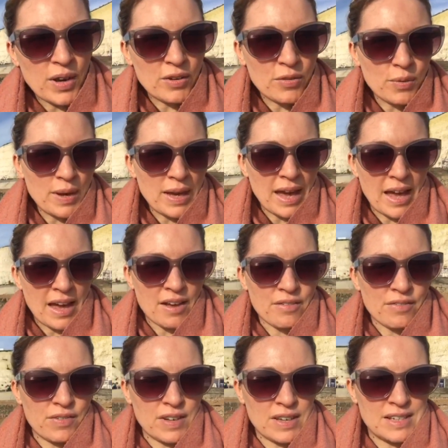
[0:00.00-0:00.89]
if we
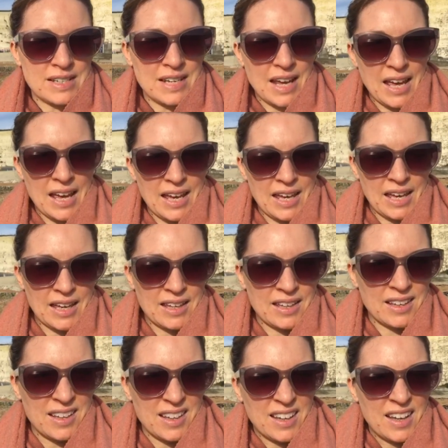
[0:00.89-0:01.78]
have a day
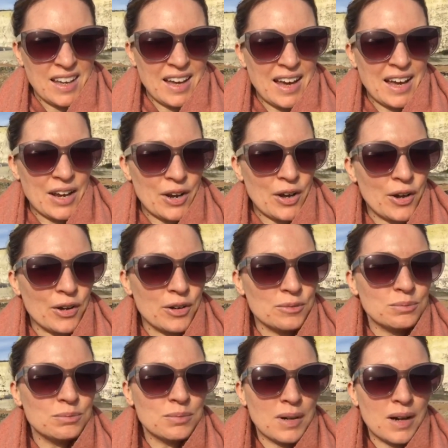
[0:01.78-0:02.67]
at
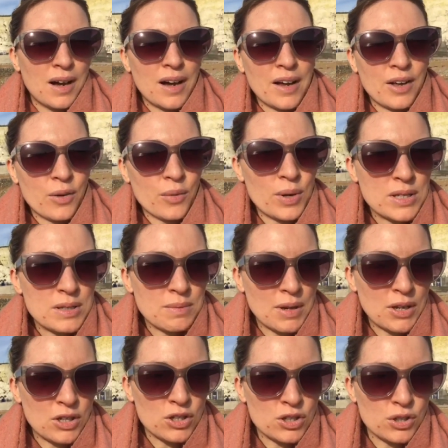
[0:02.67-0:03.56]
home, I always
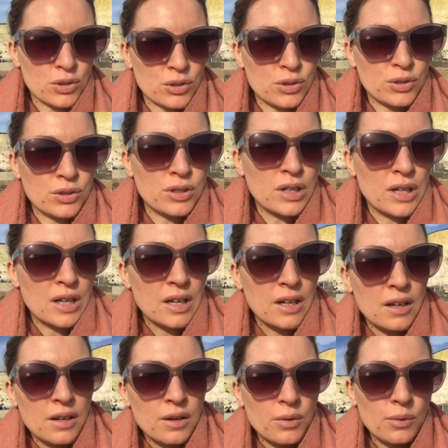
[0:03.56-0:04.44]
make sure
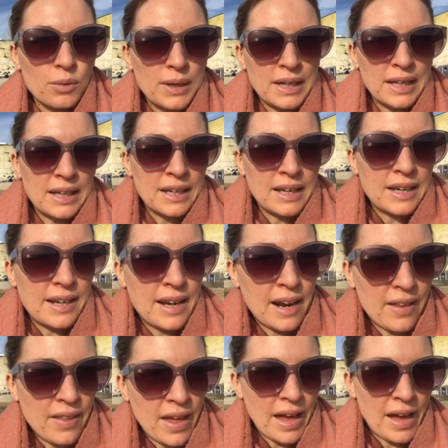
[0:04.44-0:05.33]
we get
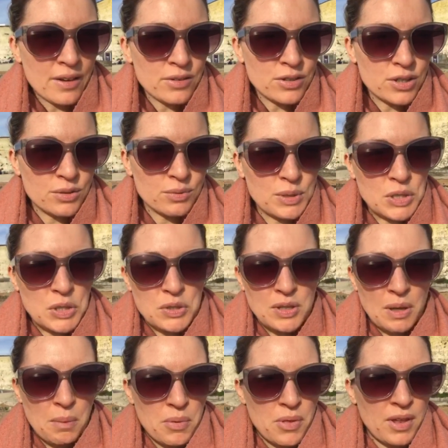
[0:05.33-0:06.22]
out of the house. We
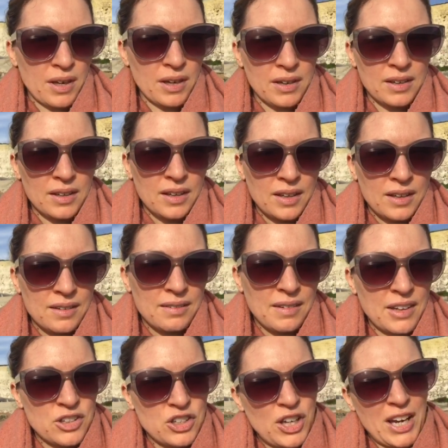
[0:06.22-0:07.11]
do something
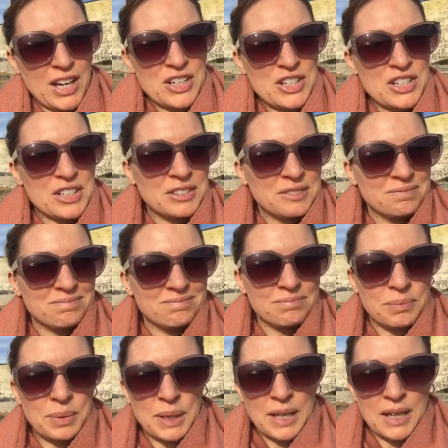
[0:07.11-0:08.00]
educational,
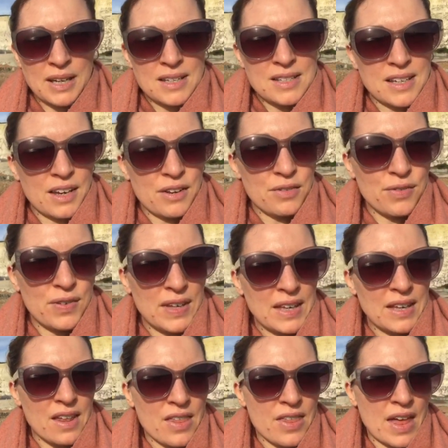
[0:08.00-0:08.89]
because I
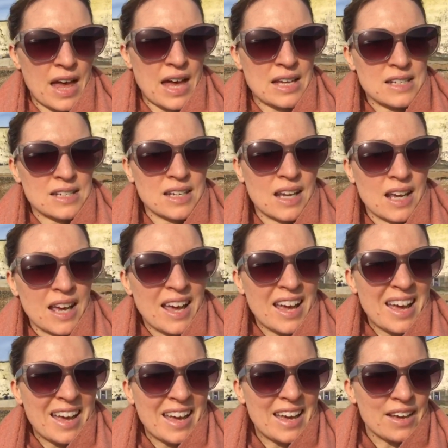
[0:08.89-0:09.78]
feel that
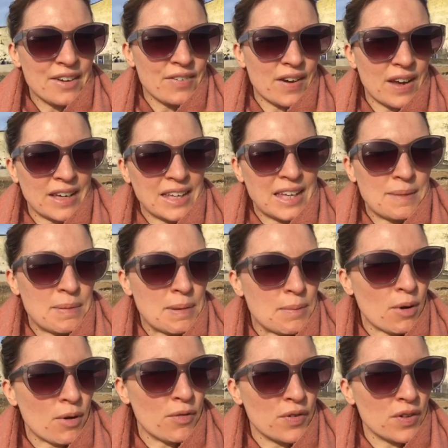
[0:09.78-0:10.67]
if I keep
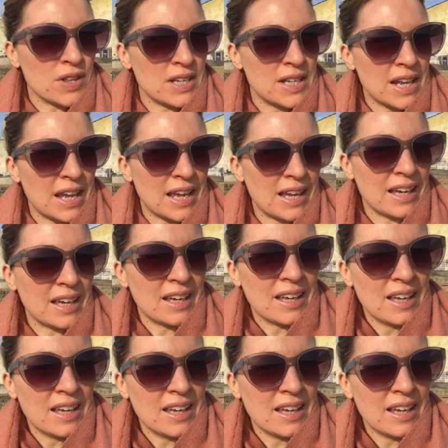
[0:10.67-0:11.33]
him off for the day,